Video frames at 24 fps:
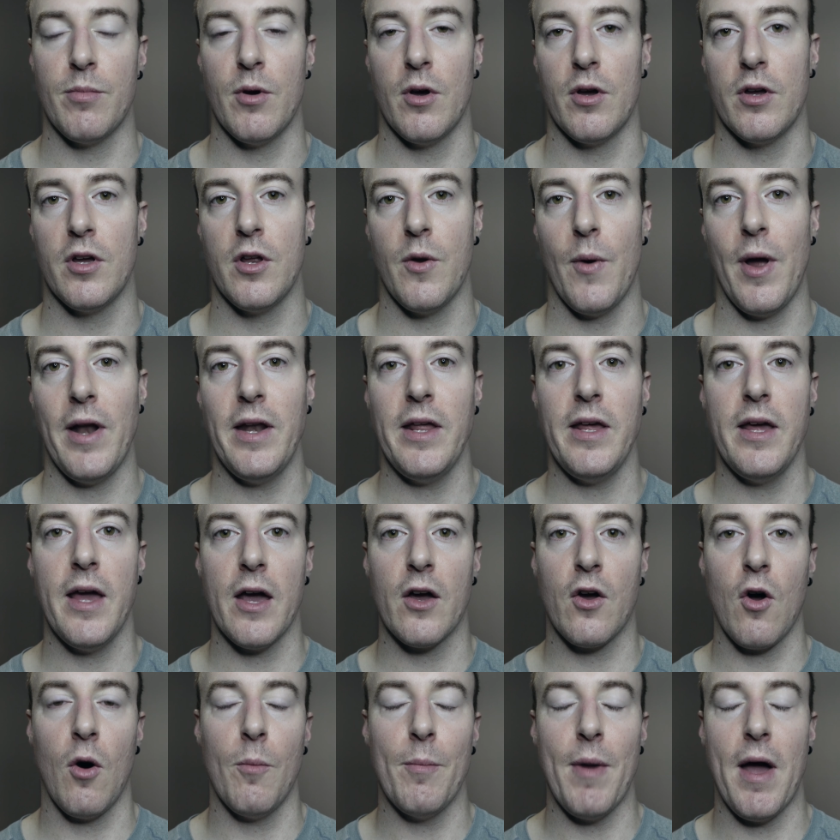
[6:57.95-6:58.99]
but any
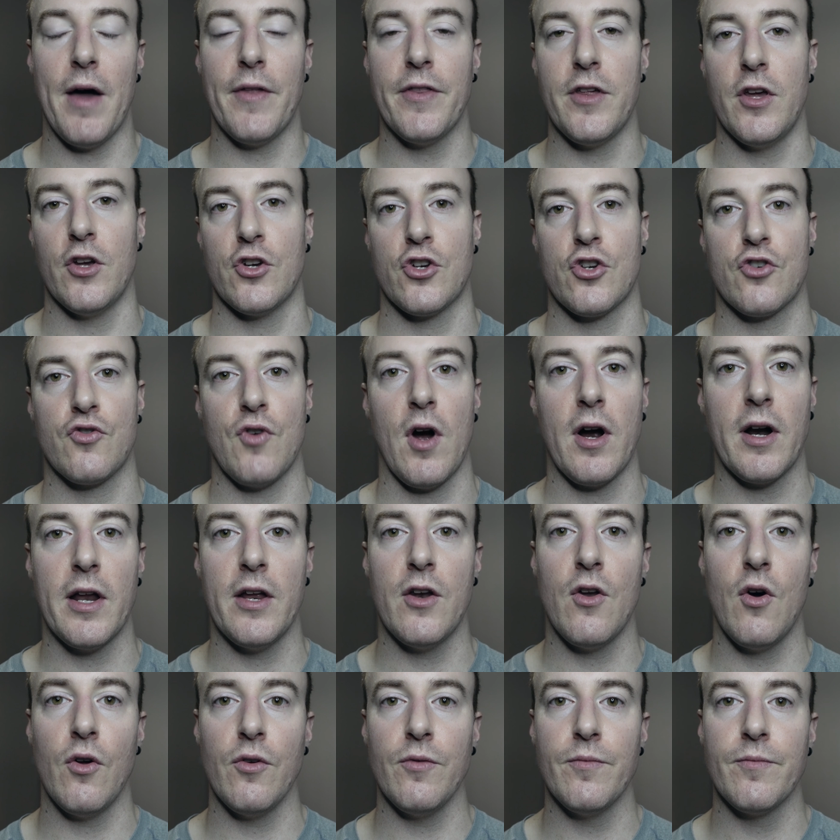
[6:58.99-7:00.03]
compound that you're
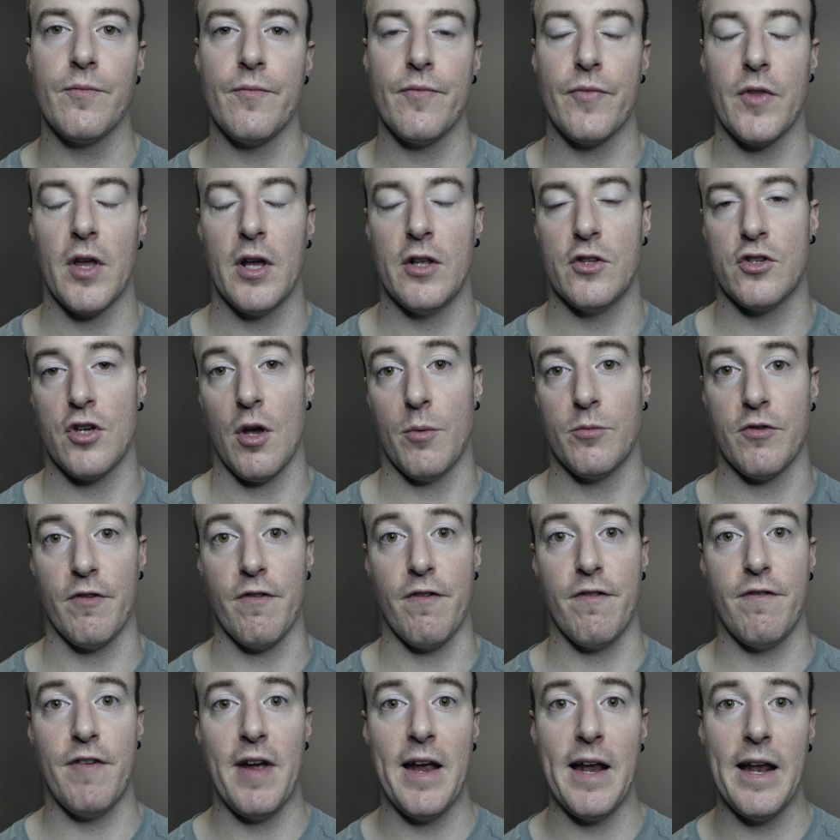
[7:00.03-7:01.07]
struggling on in terms of
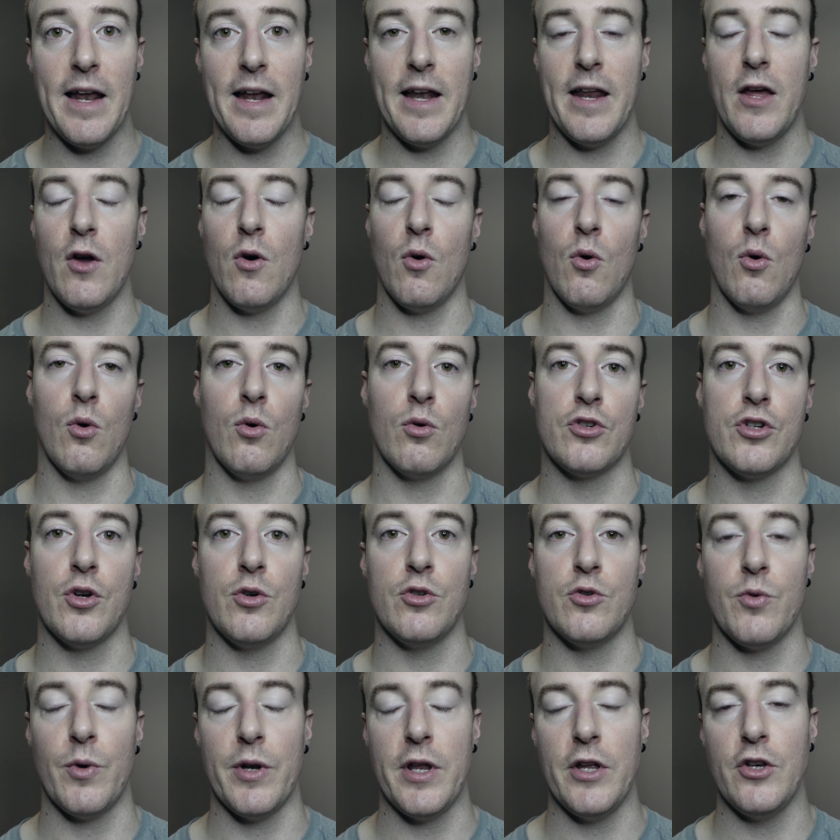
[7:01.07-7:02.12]
feeling it or
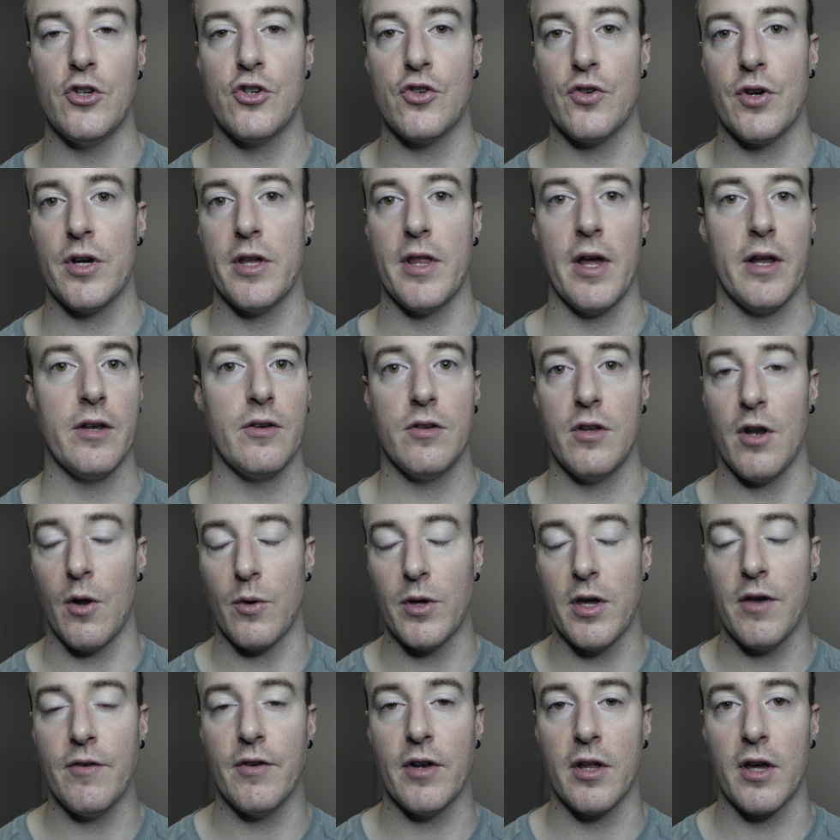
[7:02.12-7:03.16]
due to an injury, then
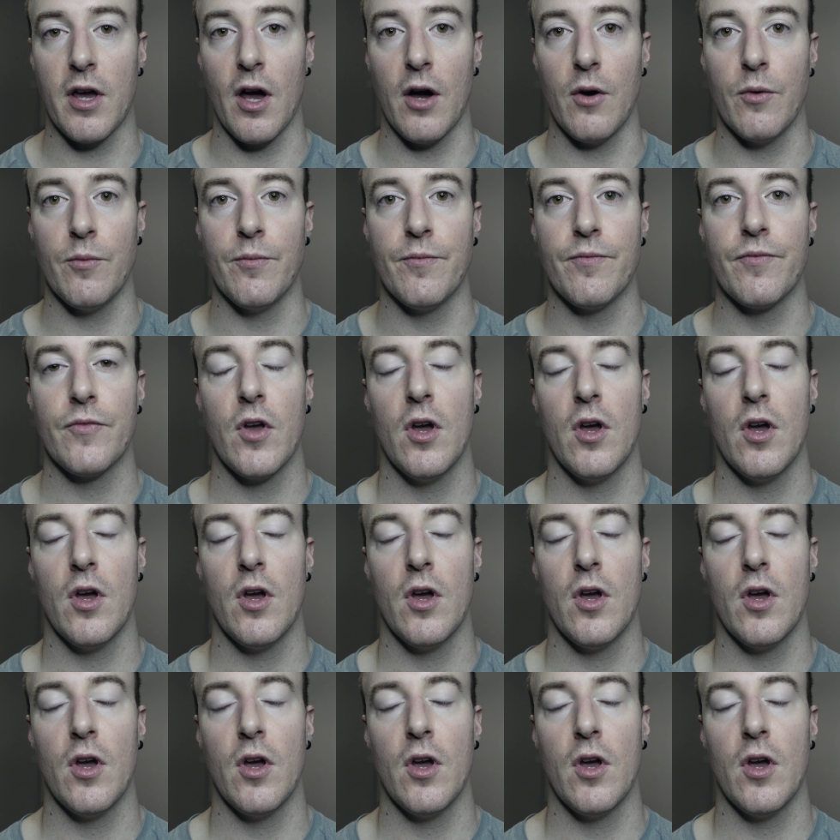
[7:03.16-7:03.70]
give it a go.